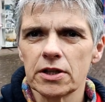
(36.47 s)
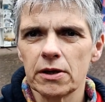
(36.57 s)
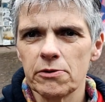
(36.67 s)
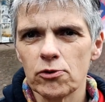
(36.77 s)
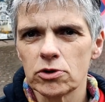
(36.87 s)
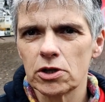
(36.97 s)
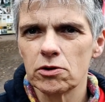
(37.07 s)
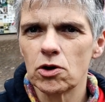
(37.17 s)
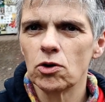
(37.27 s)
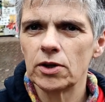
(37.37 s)
I think we've
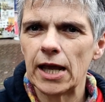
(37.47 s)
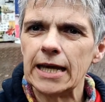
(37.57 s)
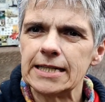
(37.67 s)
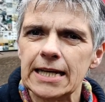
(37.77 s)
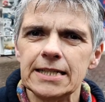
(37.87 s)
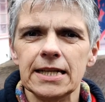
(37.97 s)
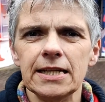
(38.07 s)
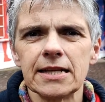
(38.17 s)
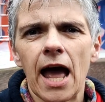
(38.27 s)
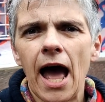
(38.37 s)
also got the
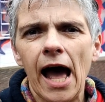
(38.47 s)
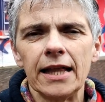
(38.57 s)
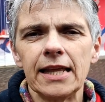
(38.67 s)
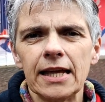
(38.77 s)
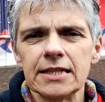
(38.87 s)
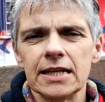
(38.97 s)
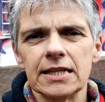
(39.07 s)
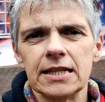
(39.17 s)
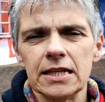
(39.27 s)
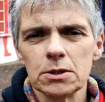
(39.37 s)
880s and the
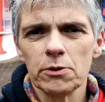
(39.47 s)
860s.